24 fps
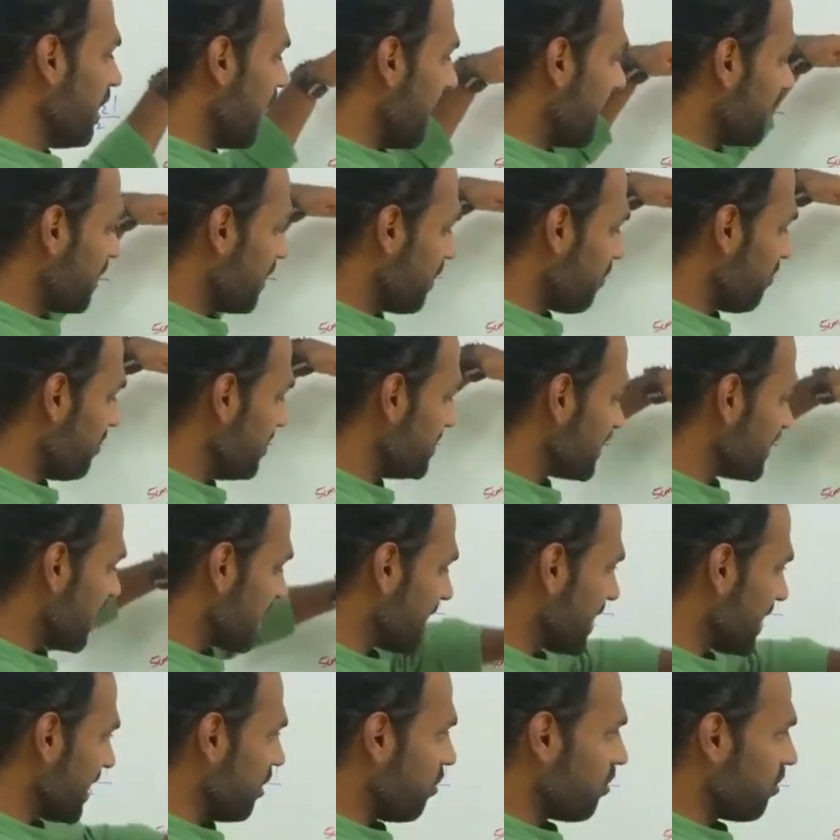another one is
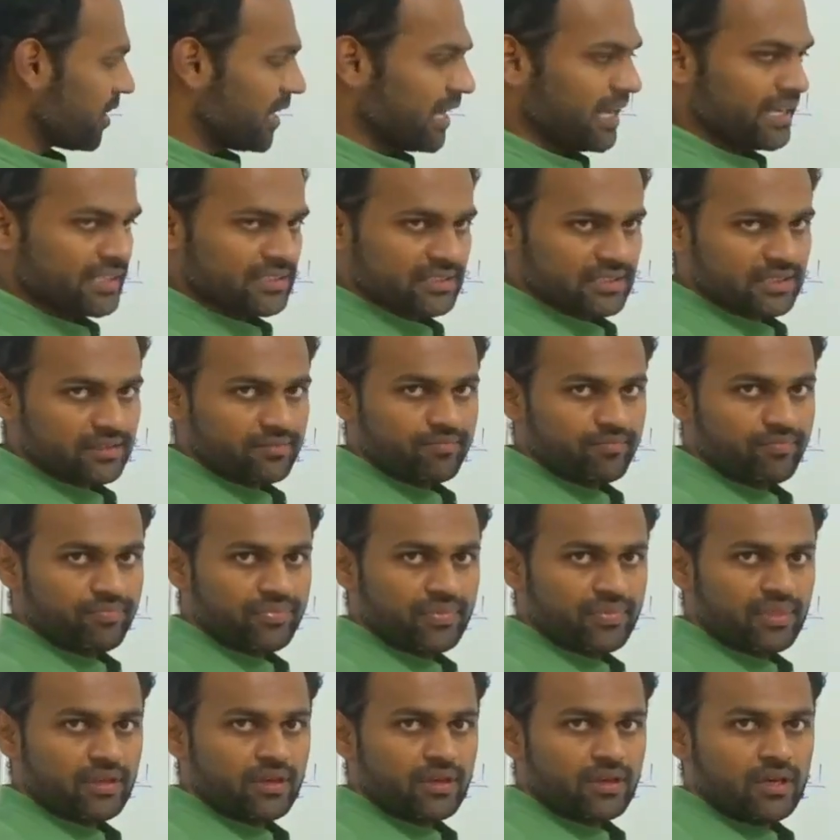acting along AC.
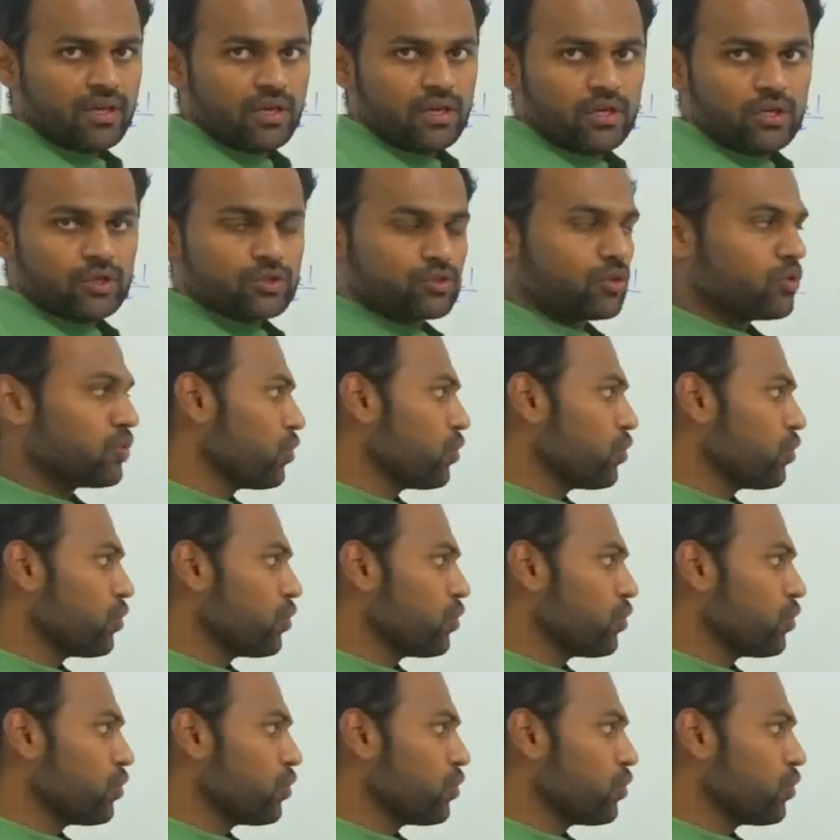So